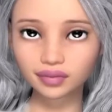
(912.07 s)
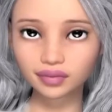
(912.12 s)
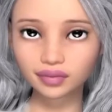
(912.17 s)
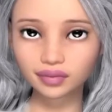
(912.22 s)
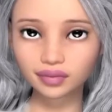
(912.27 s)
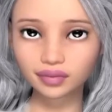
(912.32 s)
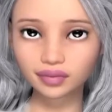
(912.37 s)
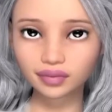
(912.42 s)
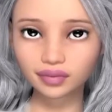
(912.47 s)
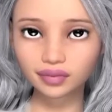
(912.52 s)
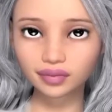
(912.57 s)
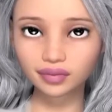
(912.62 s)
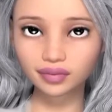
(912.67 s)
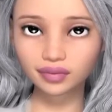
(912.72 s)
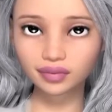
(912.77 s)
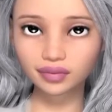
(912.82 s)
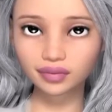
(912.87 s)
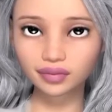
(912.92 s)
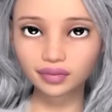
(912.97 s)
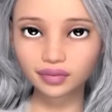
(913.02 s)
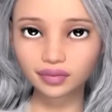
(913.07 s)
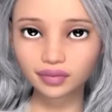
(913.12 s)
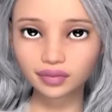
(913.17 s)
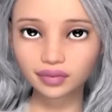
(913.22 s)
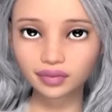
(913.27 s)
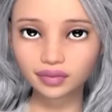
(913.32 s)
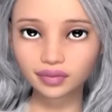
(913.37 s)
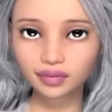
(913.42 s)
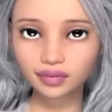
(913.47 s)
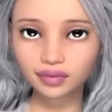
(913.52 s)

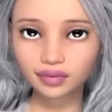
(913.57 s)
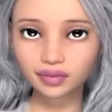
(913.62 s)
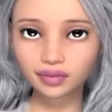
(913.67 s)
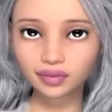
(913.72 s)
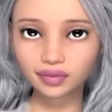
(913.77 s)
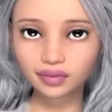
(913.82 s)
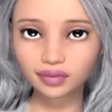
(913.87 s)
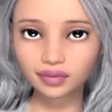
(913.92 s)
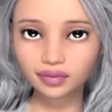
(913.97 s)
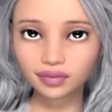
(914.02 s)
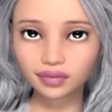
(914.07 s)
No one is speaking in this clip.